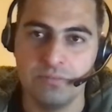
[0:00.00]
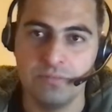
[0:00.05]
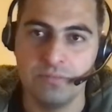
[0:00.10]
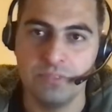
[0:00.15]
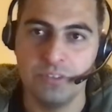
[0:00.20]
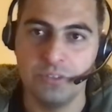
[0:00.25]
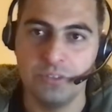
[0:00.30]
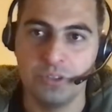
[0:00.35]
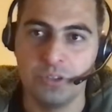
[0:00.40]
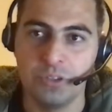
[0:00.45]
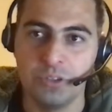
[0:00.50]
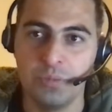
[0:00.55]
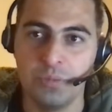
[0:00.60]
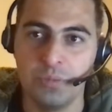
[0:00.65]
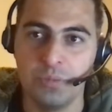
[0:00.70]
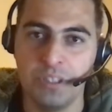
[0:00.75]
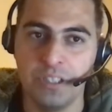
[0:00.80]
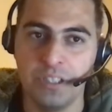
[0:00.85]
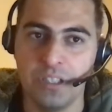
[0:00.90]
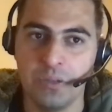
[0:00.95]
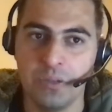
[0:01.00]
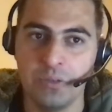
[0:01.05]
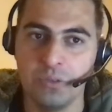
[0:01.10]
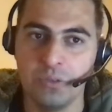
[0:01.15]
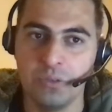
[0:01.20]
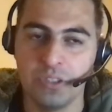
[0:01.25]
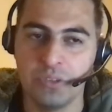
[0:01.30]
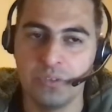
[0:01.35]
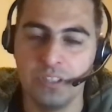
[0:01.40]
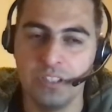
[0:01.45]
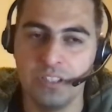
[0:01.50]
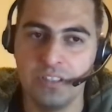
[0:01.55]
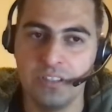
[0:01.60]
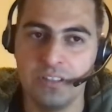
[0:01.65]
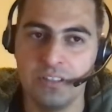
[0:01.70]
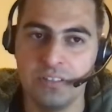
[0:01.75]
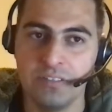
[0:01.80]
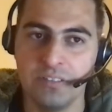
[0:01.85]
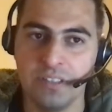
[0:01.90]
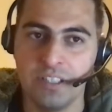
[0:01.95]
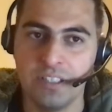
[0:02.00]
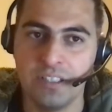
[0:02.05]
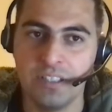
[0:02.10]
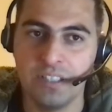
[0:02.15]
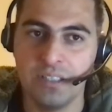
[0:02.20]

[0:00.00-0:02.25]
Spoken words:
you shouldn't be allowed to actually run